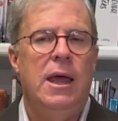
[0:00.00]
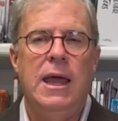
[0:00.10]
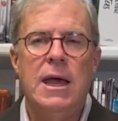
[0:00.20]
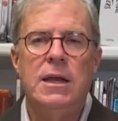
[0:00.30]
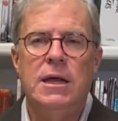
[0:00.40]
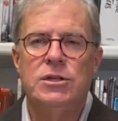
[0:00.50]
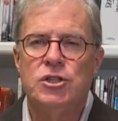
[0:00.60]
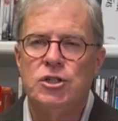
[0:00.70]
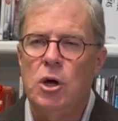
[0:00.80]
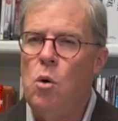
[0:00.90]
It is
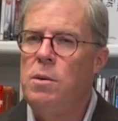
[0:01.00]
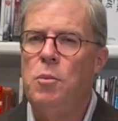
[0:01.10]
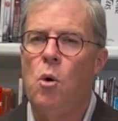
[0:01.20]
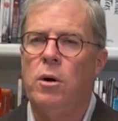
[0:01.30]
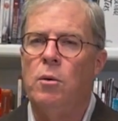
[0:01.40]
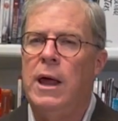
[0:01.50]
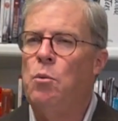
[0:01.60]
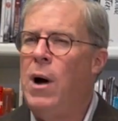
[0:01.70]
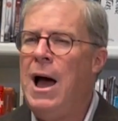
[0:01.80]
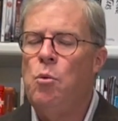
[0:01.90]
so important. And
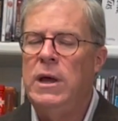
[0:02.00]
while